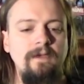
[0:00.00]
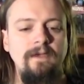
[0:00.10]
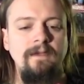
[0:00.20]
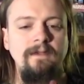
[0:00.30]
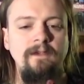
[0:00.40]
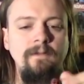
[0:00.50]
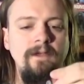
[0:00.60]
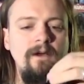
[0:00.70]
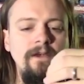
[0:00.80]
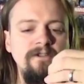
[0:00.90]
And here we
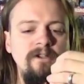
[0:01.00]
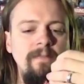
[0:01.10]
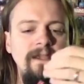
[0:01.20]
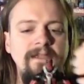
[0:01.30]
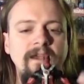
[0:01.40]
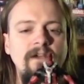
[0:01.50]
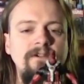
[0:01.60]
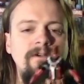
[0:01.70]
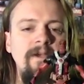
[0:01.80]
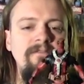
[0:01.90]
go. Here's our main
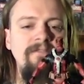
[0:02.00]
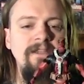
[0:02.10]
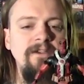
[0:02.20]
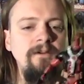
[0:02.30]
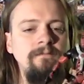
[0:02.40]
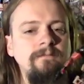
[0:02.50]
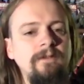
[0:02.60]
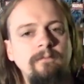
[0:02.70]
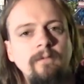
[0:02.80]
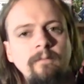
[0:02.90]
character, our main figure,
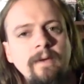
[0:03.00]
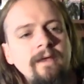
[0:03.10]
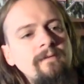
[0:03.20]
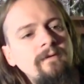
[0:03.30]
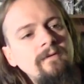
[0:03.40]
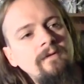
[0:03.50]
our main